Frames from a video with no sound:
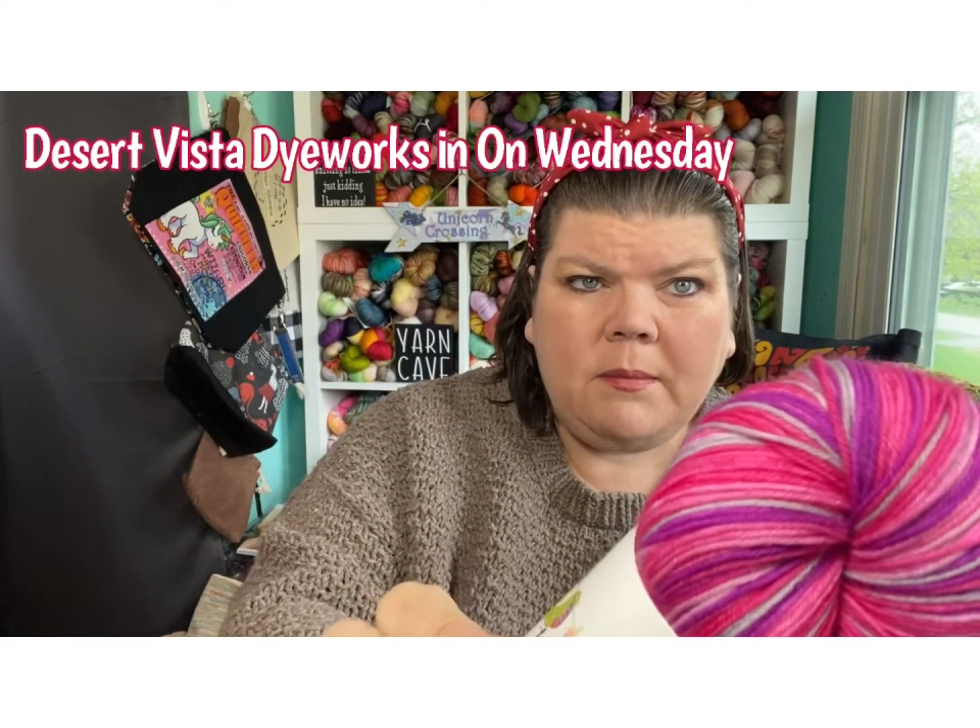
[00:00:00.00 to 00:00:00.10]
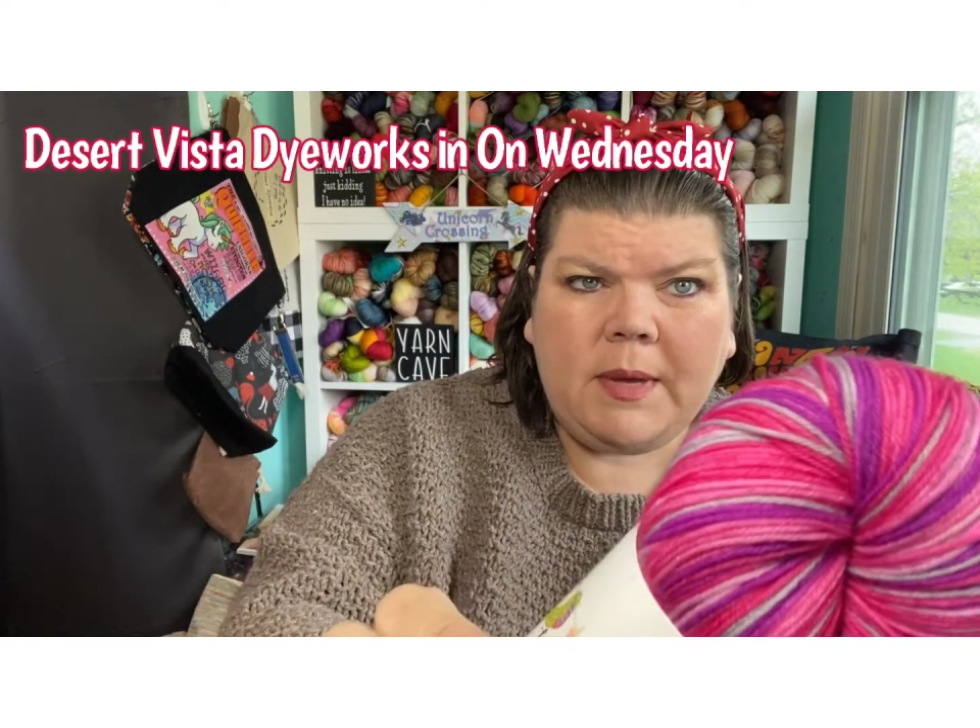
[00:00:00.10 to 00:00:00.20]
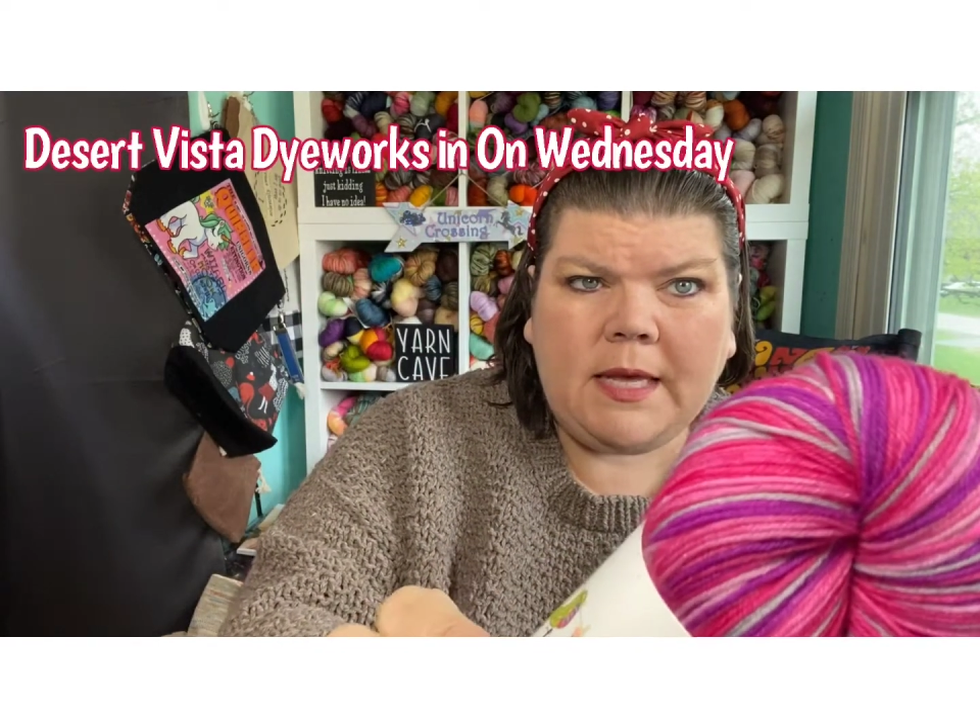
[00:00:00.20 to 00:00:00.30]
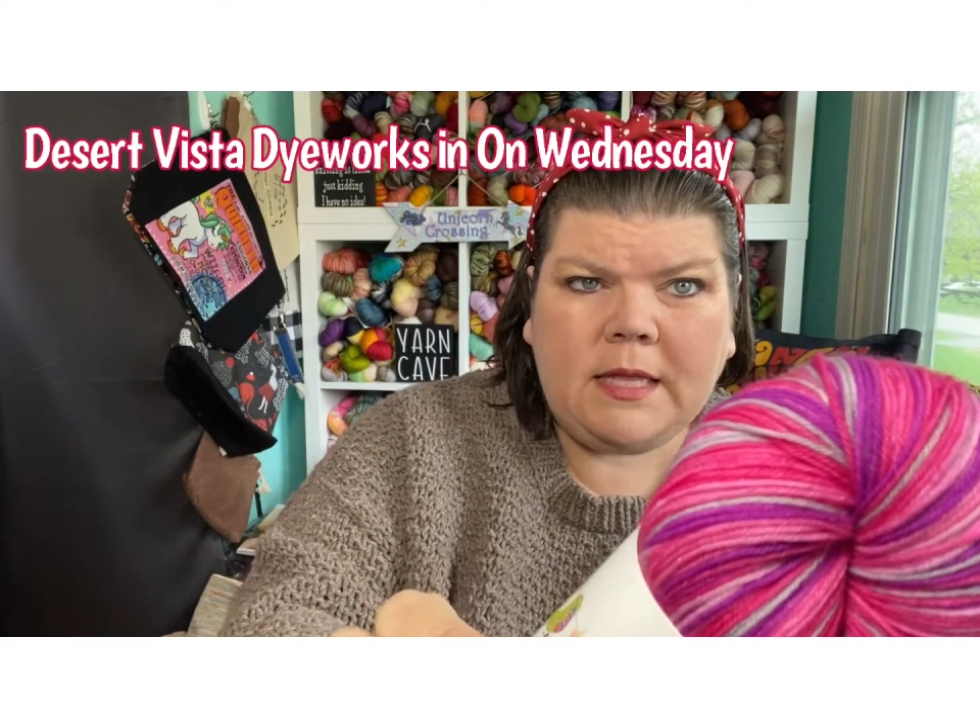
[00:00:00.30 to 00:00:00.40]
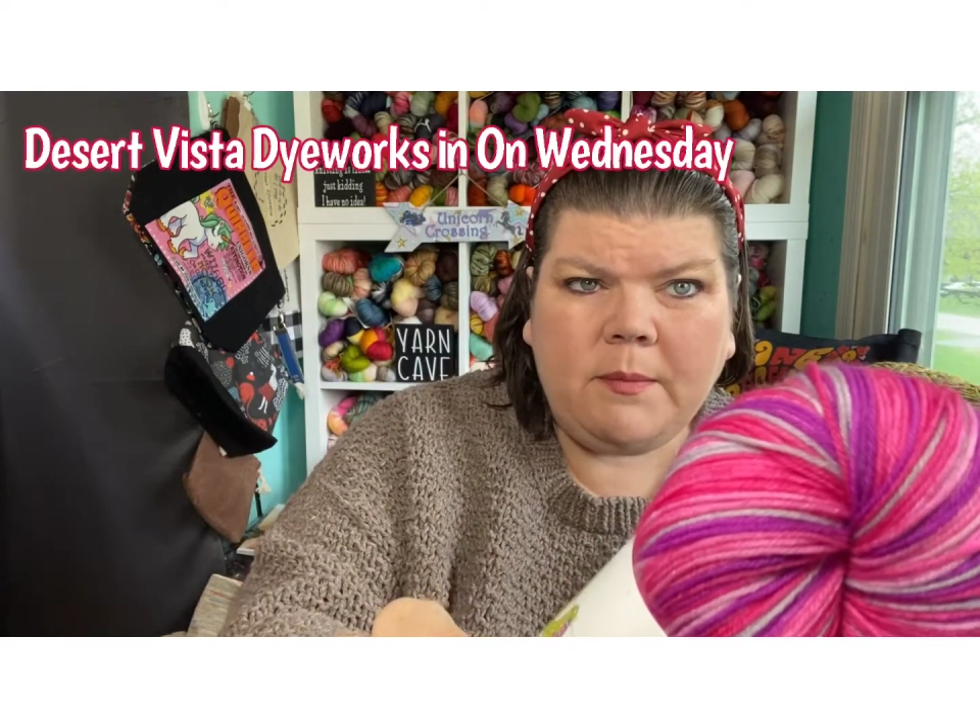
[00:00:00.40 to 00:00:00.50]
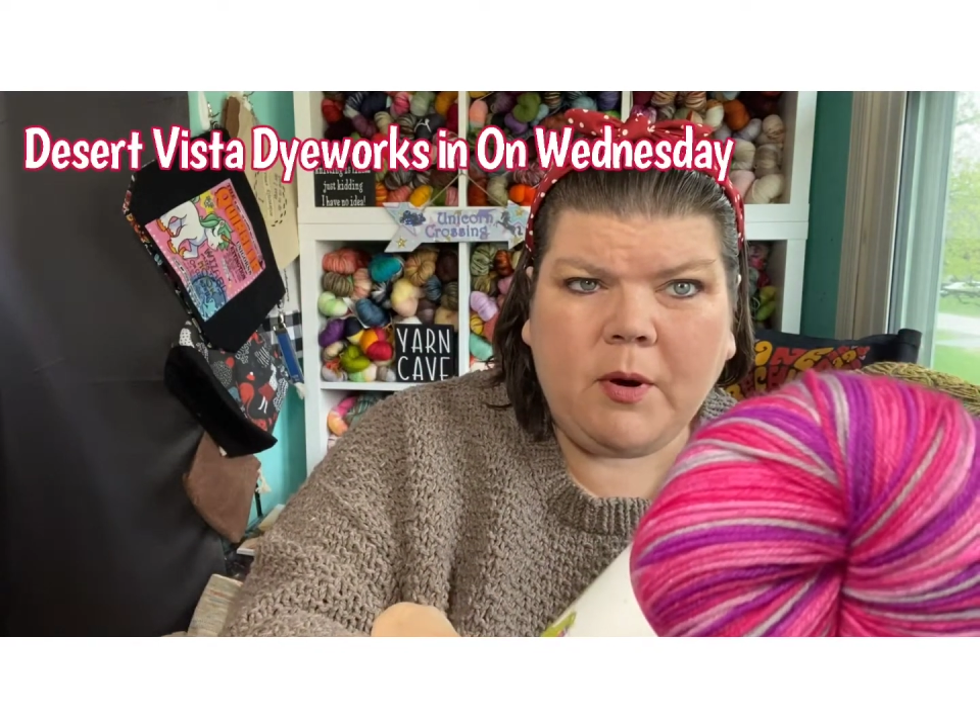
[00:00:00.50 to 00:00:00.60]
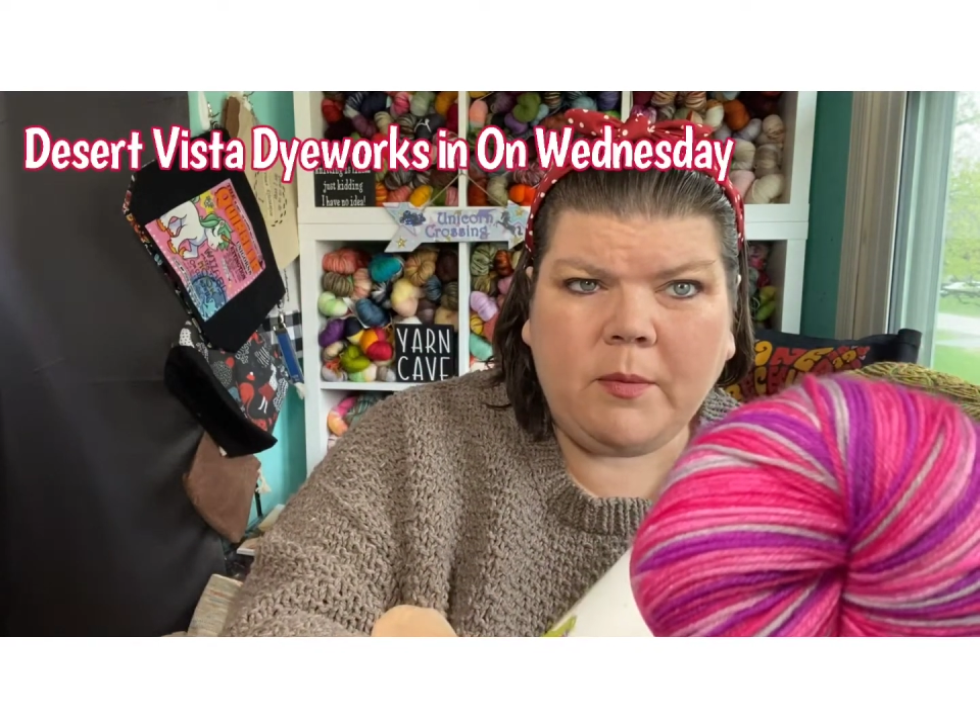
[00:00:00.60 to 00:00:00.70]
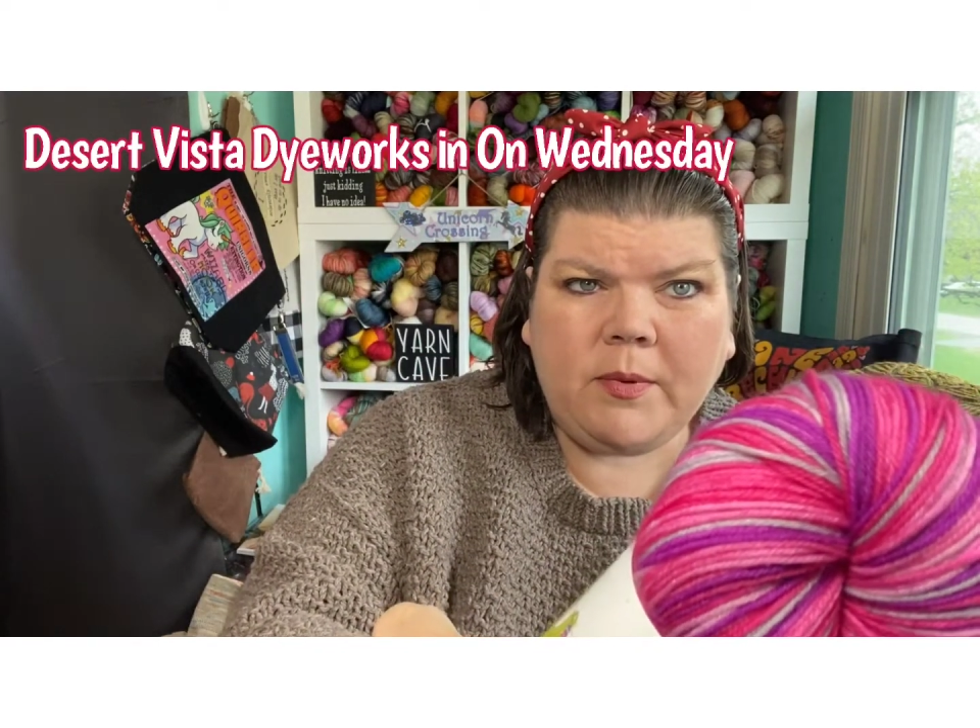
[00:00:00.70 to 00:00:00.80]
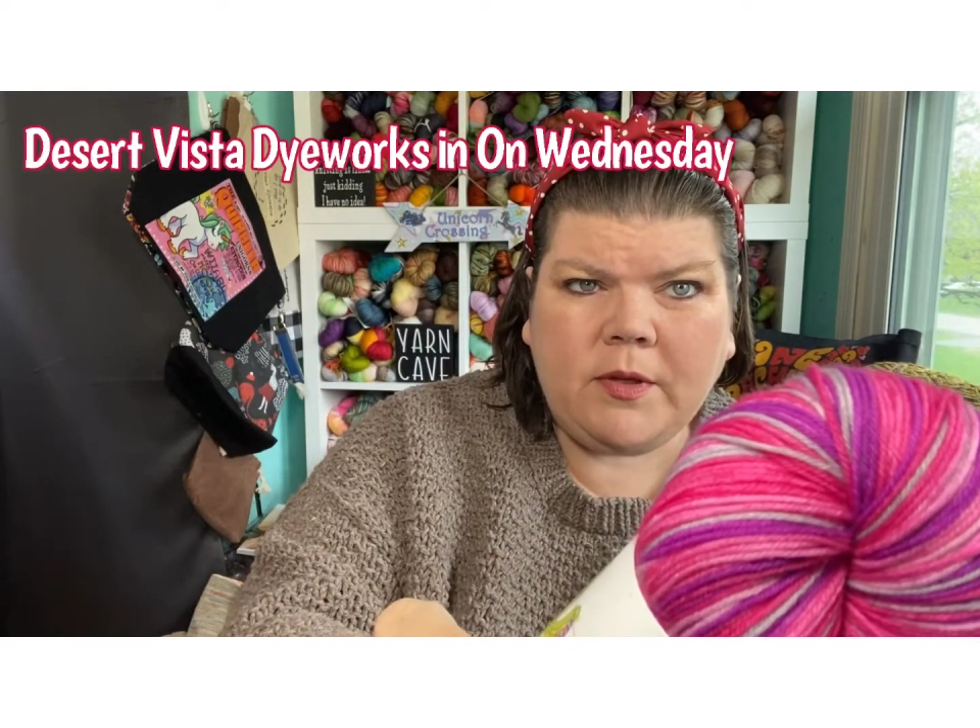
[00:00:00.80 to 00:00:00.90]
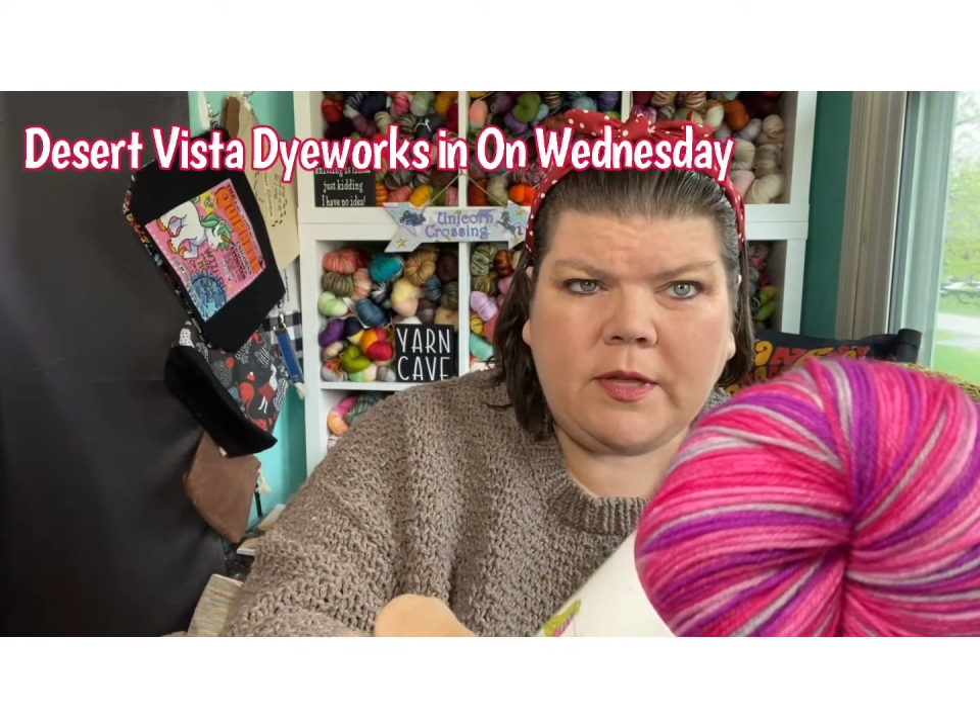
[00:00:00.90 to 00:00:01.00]
Pinks and
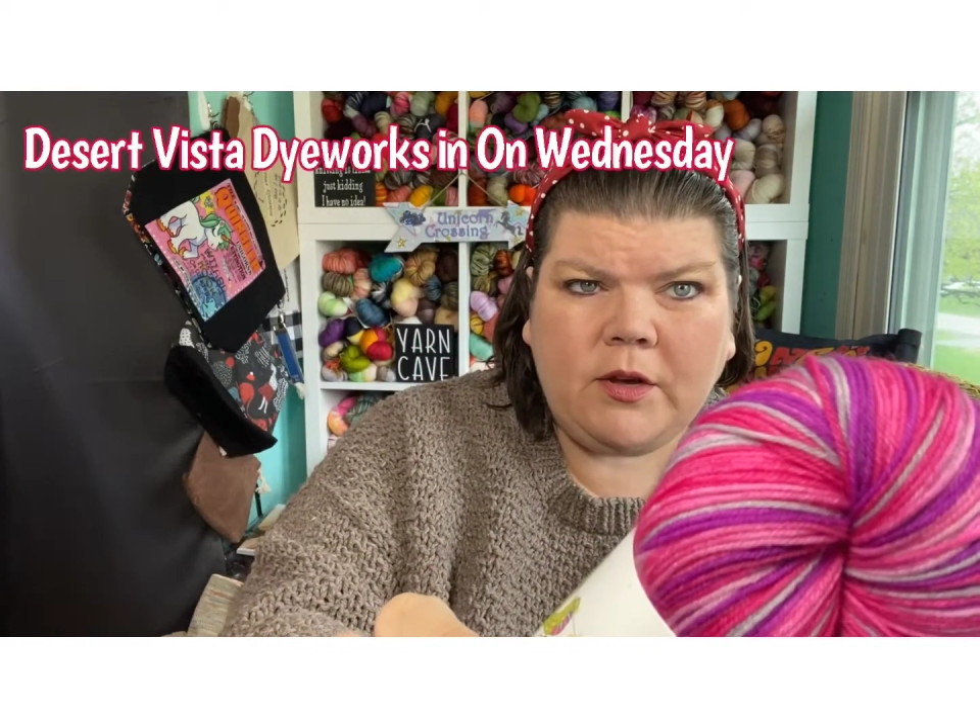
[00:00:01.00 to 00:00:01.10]
purples